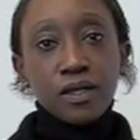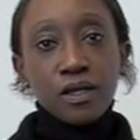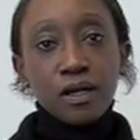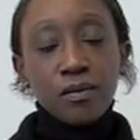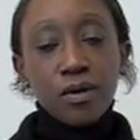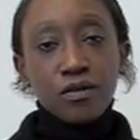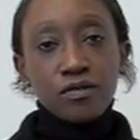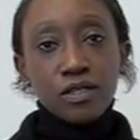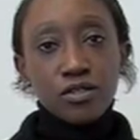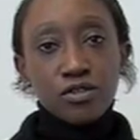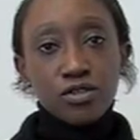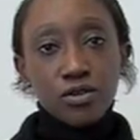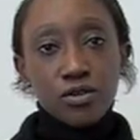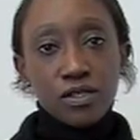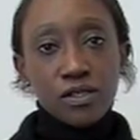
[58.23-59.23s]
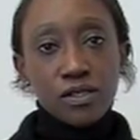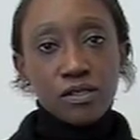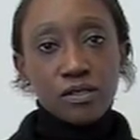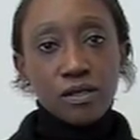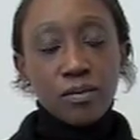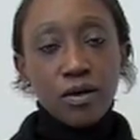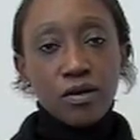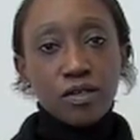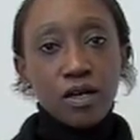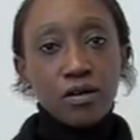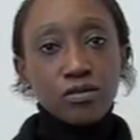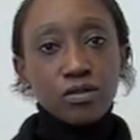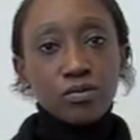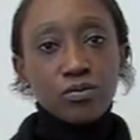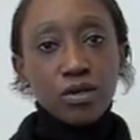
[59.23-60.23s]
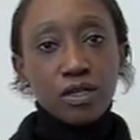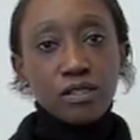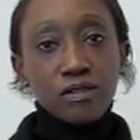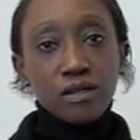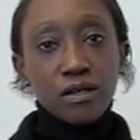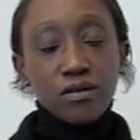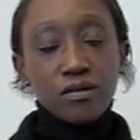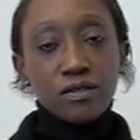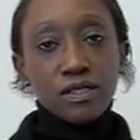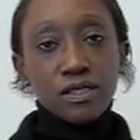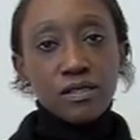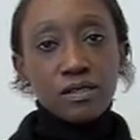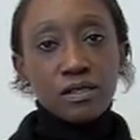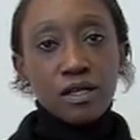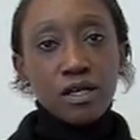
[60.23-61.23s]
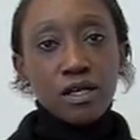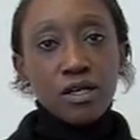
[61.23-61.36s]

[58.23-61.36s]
about their choices, about how to break down this